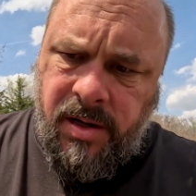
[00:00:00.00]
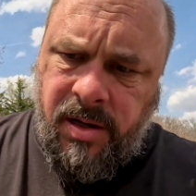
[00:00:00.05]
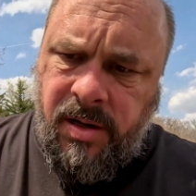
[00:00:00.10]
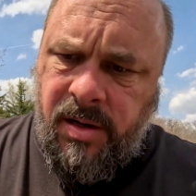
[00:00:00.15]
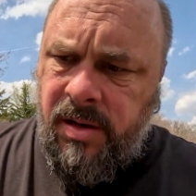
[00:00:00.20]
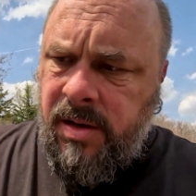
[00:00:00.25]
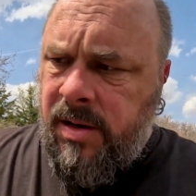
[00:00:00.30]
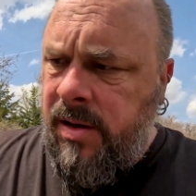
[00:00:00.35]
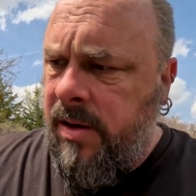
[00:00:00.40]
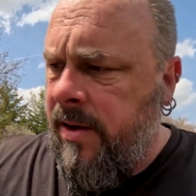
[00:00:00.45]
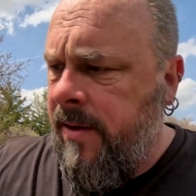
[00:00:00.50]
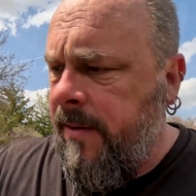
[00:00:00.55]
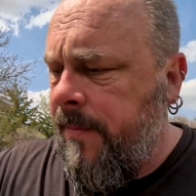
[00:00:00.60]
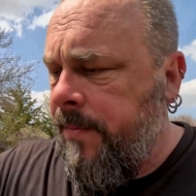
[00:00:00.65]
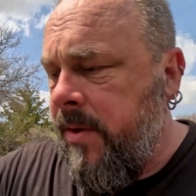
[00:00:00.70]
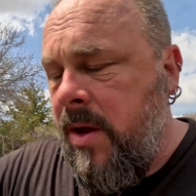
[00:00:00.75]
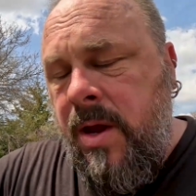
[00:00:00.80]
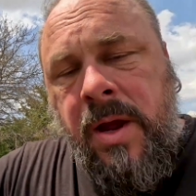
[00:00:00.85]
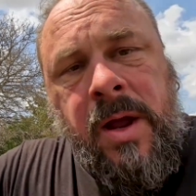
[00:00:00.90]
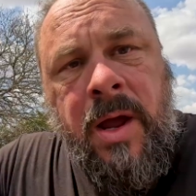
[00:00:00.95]

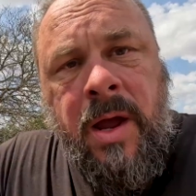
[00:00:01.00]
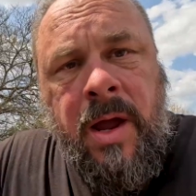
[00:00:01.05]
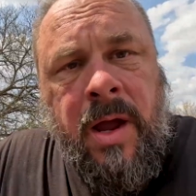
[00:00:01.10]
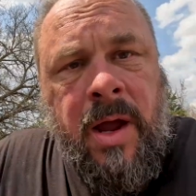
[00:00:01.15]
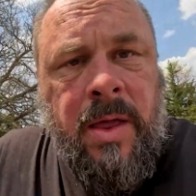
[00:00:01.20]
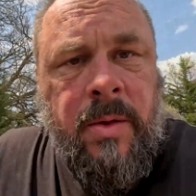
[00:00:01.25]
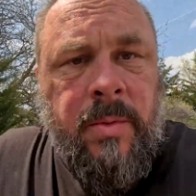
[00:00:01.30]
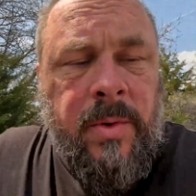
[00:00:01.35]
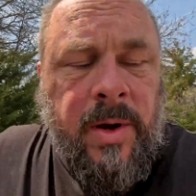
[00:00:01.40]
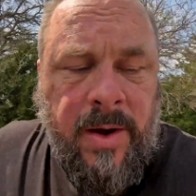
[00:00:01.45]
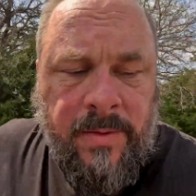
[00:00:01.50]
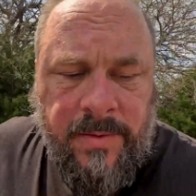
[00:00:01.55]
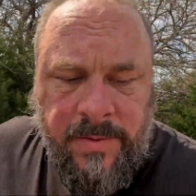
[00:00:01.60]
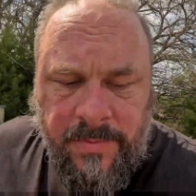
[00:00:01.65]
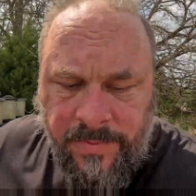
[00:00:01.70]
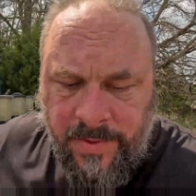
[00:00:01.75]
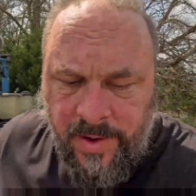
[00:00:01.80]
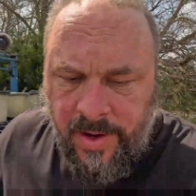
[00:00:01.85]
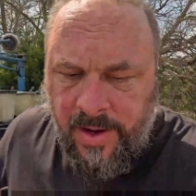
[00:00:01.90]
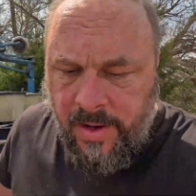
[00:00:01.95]
And then we're gonna have
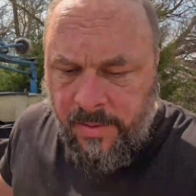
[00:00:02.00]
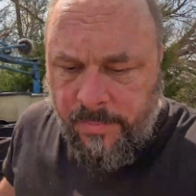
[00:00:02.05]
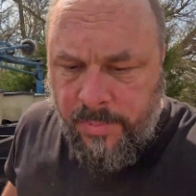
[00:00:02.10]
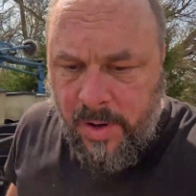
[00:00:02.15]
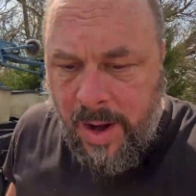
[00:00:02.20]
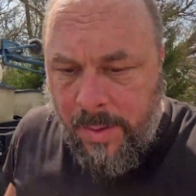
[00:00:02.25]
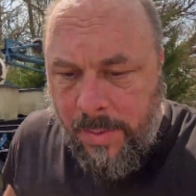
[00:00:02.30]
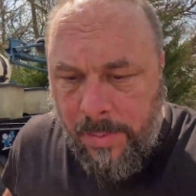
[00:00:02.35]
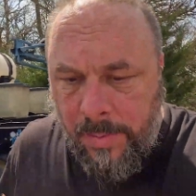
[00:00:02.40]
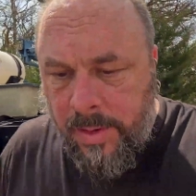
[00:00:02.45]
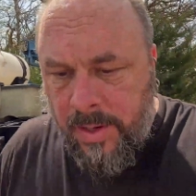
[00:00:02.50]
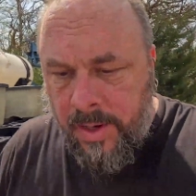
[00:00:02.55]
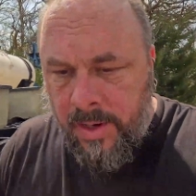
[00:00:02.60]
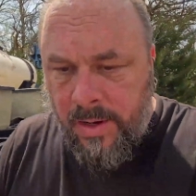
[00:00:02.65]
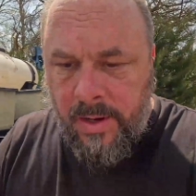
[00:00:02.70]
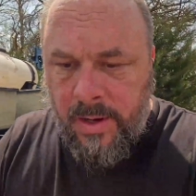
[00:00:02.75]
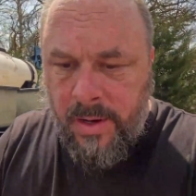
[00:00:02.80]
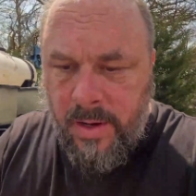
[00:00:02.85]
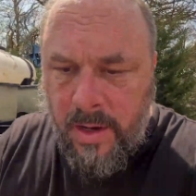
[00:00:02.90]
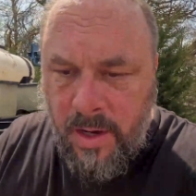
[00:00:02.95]
to find probably
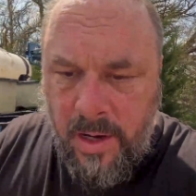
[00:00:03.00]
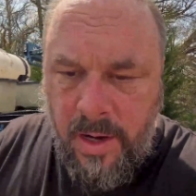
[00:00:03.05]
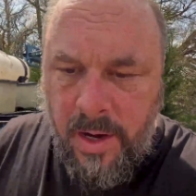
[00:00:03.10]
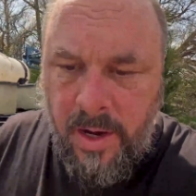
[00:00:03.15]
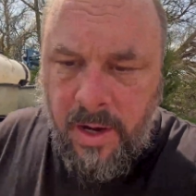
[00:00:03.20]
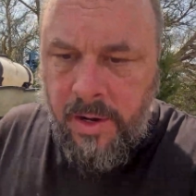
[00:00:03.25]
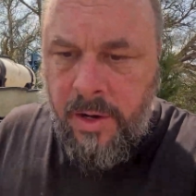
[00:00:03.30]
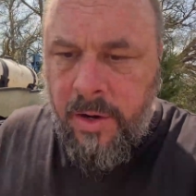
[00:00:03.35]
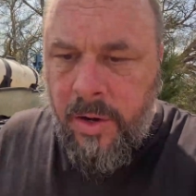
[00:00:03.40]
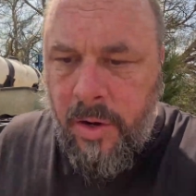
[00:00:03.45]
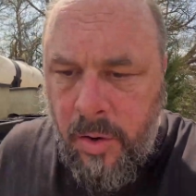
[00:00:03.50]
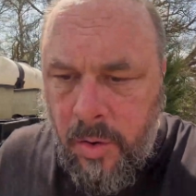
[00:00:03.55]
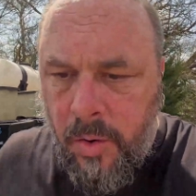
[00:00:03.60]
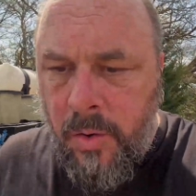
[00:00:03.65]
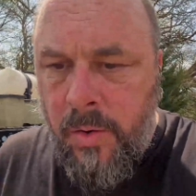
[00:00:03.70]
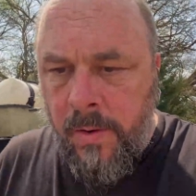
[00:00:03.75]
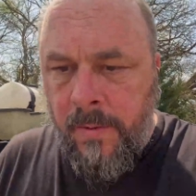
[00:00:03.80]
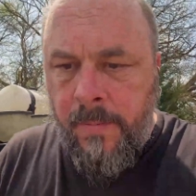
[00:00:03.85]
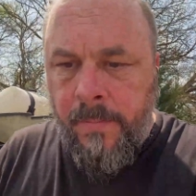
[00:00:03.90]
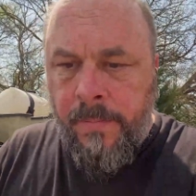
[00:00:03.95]
a
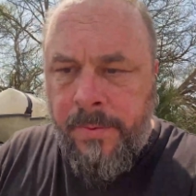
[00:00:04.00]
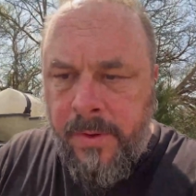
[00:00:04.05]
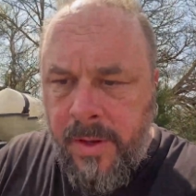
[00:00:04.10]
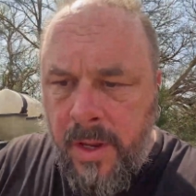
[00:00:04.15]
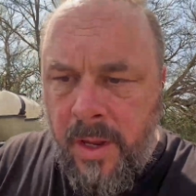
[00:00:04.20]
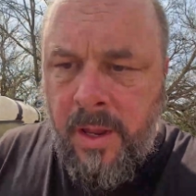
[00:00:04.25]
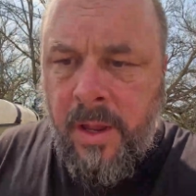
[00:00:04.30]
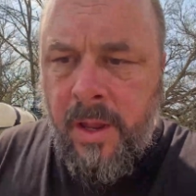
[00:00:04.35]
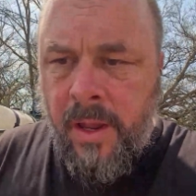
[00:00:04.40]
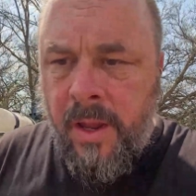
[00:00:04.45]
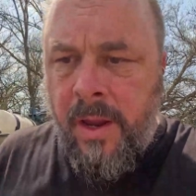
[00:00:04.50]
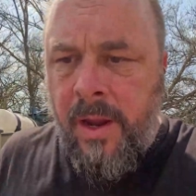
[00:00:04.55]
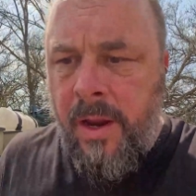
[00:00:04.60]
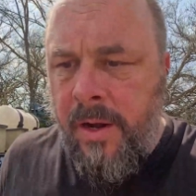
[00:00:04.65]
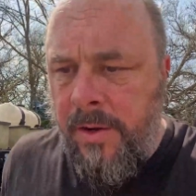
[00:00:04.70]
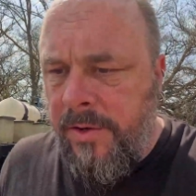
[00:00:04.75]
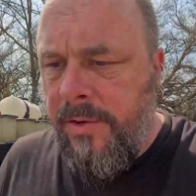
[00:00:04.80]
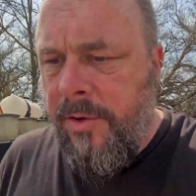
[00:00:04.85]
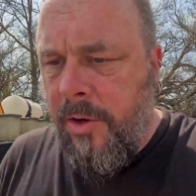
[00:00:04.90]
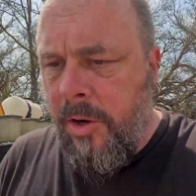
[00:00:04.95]
new
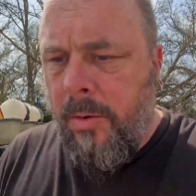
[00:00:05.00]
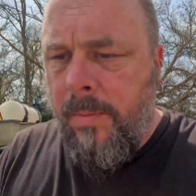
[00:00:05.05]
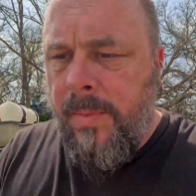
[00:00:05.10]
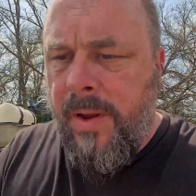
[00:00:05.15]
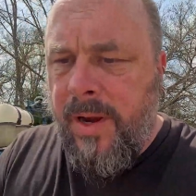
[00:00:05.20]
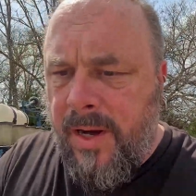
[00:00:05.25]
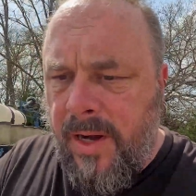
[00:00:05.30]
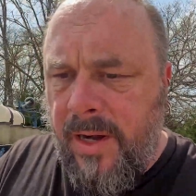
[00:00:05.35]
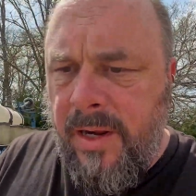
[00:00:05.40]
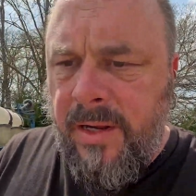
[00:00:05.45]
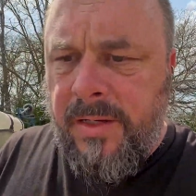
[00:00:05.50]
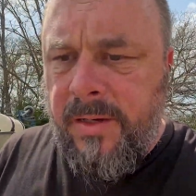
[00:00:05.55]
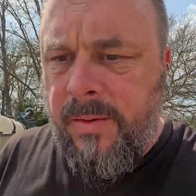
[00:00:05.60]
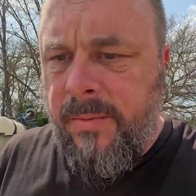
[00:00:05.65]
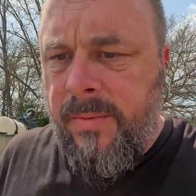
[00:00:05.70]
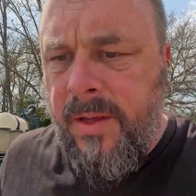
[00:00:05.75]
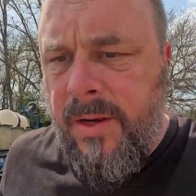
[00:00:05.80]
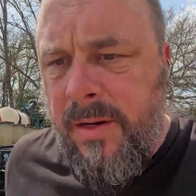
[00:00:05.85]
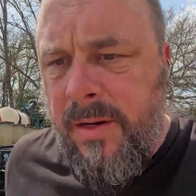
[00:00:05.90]
internal mechanism